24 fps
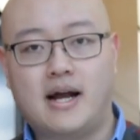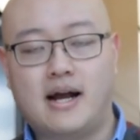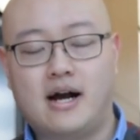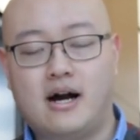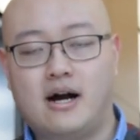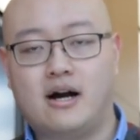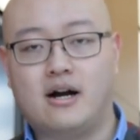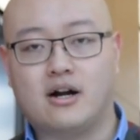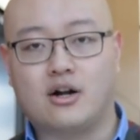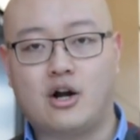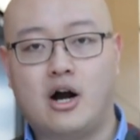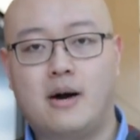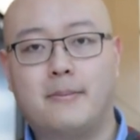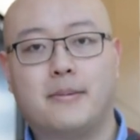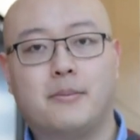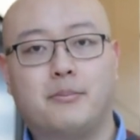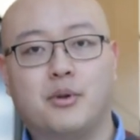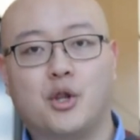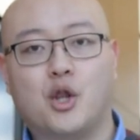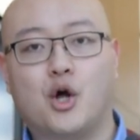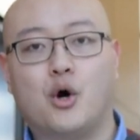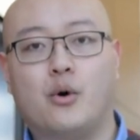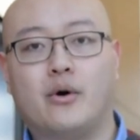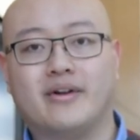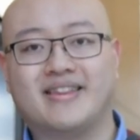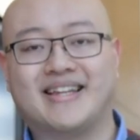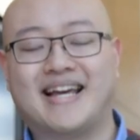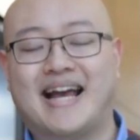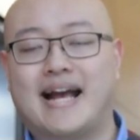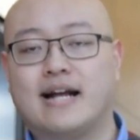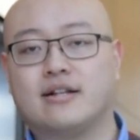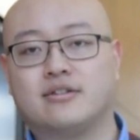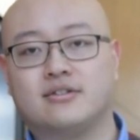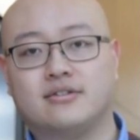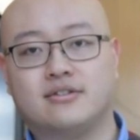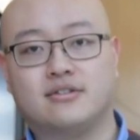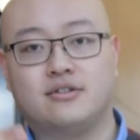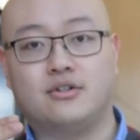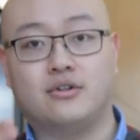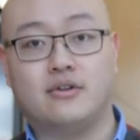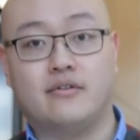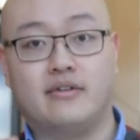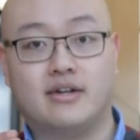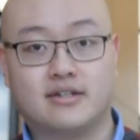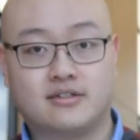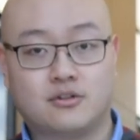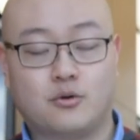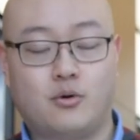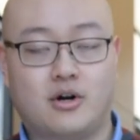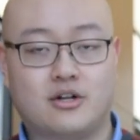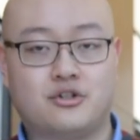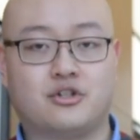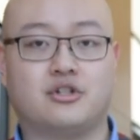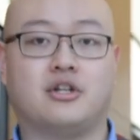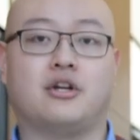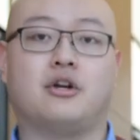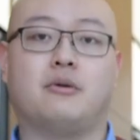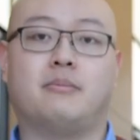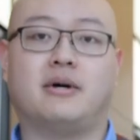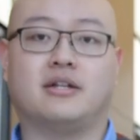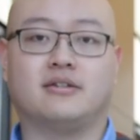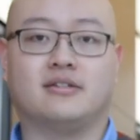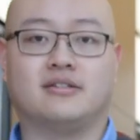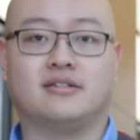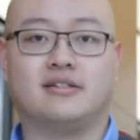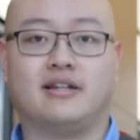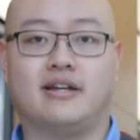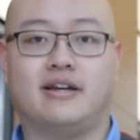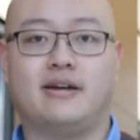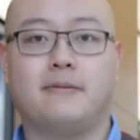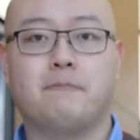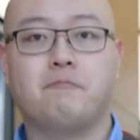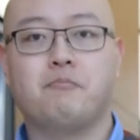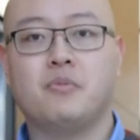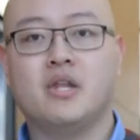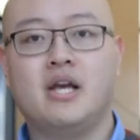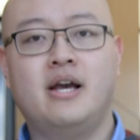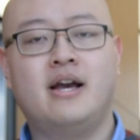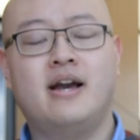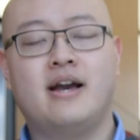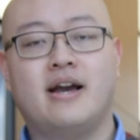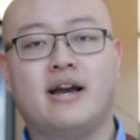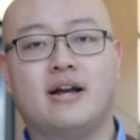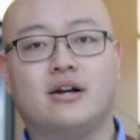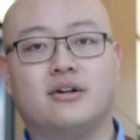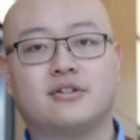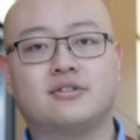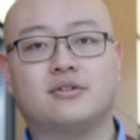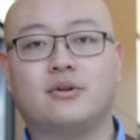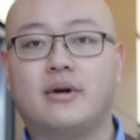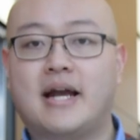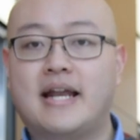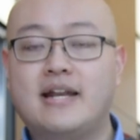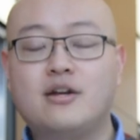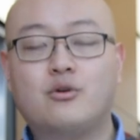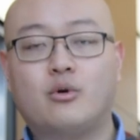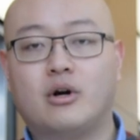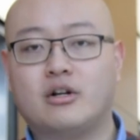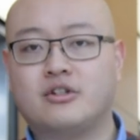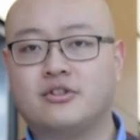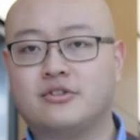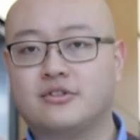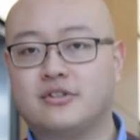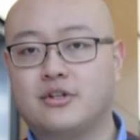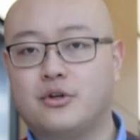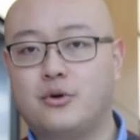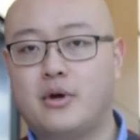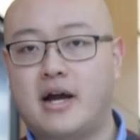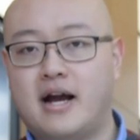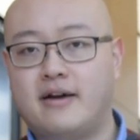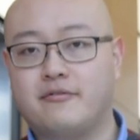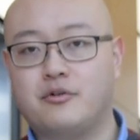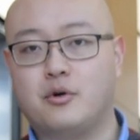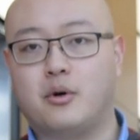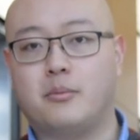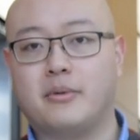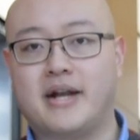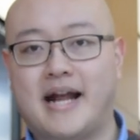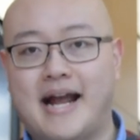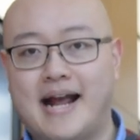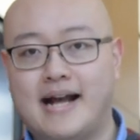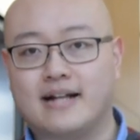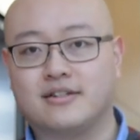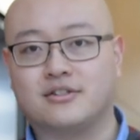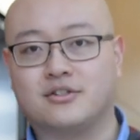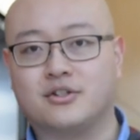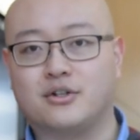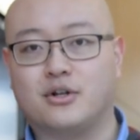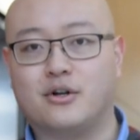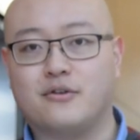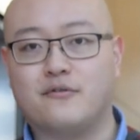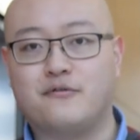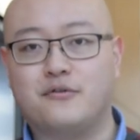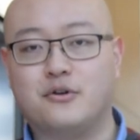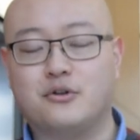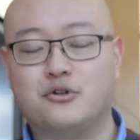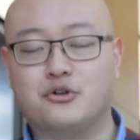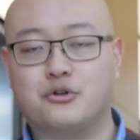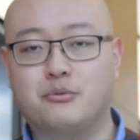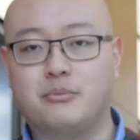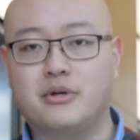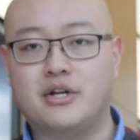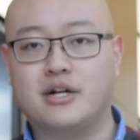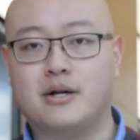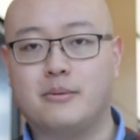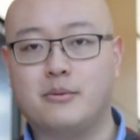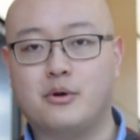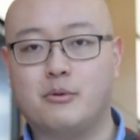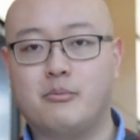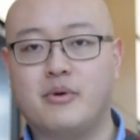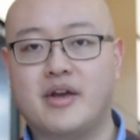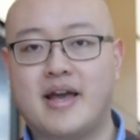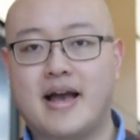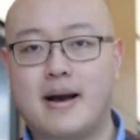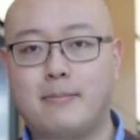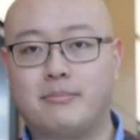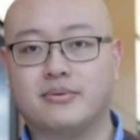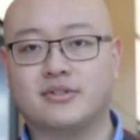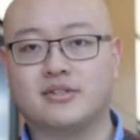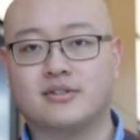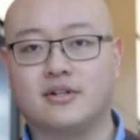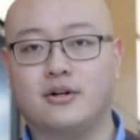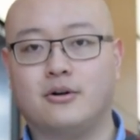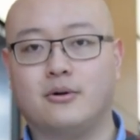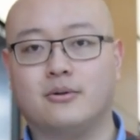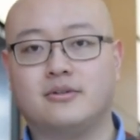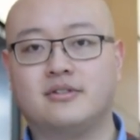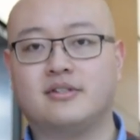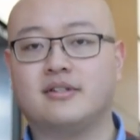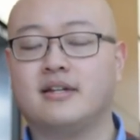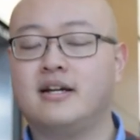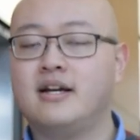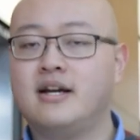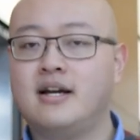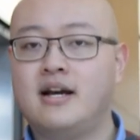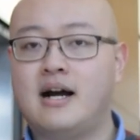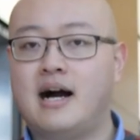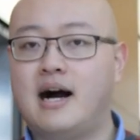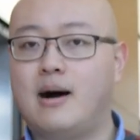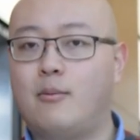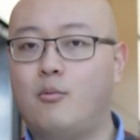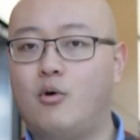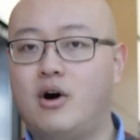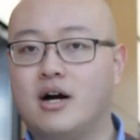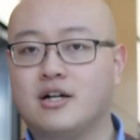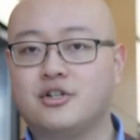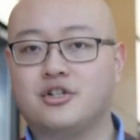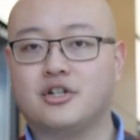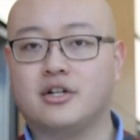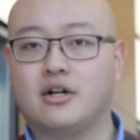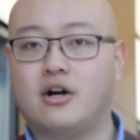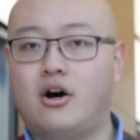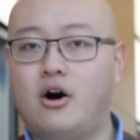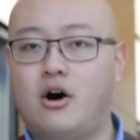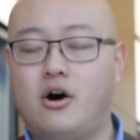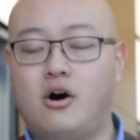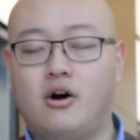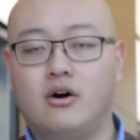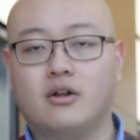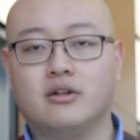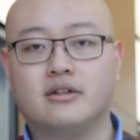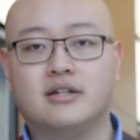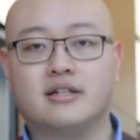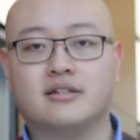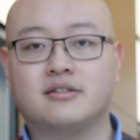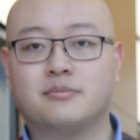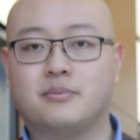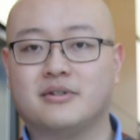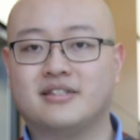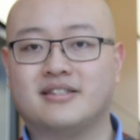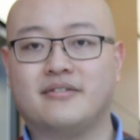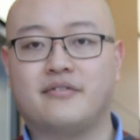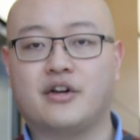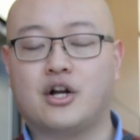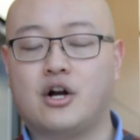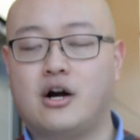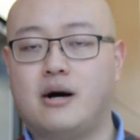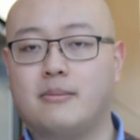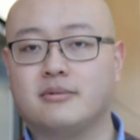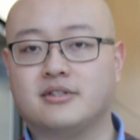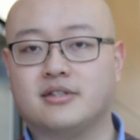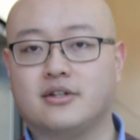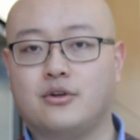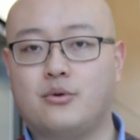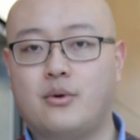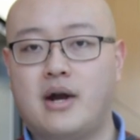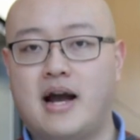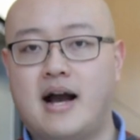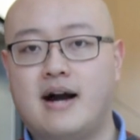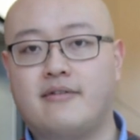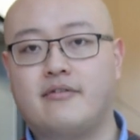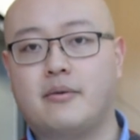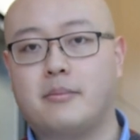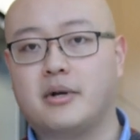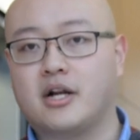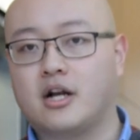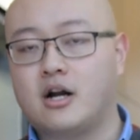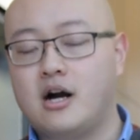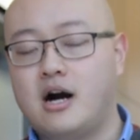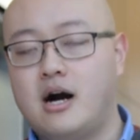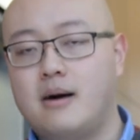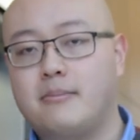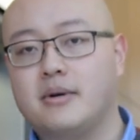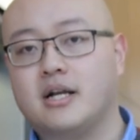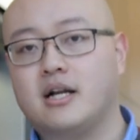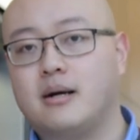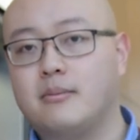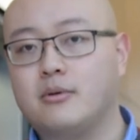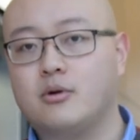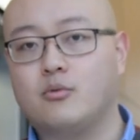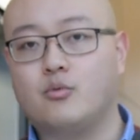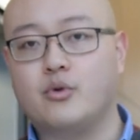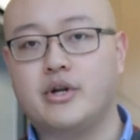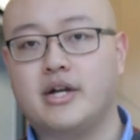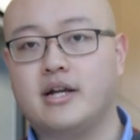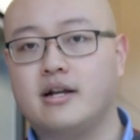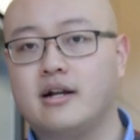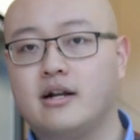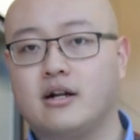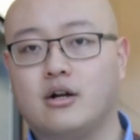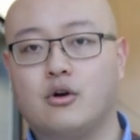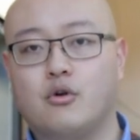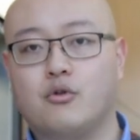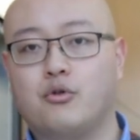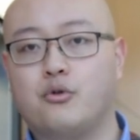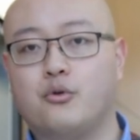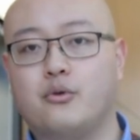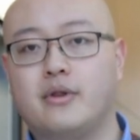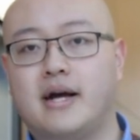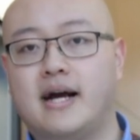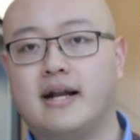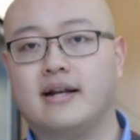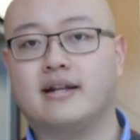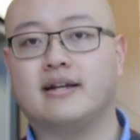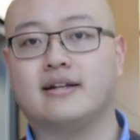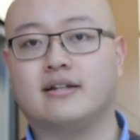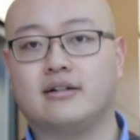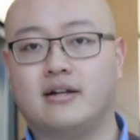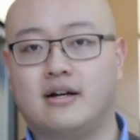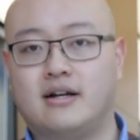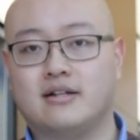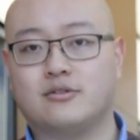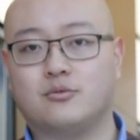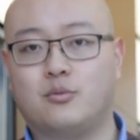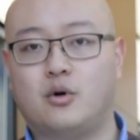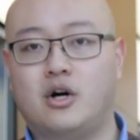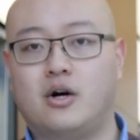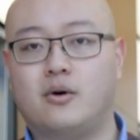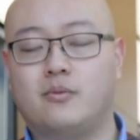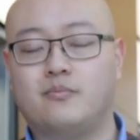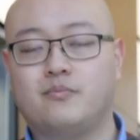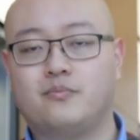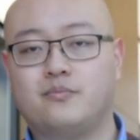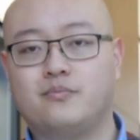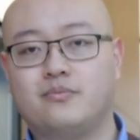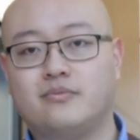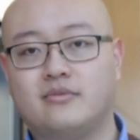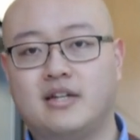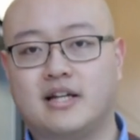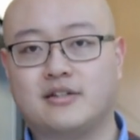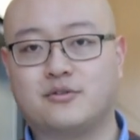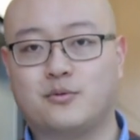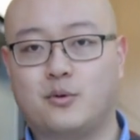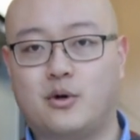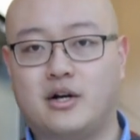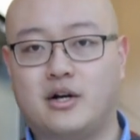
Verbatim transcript: Comment below on the answers to this question that you're about to see. And also, any questions that you have you want me to answer on future BWB episodes. I'm watching all the specific comments that you have. I'm going to comment, I'm going to read, and go through that as well. Thanks for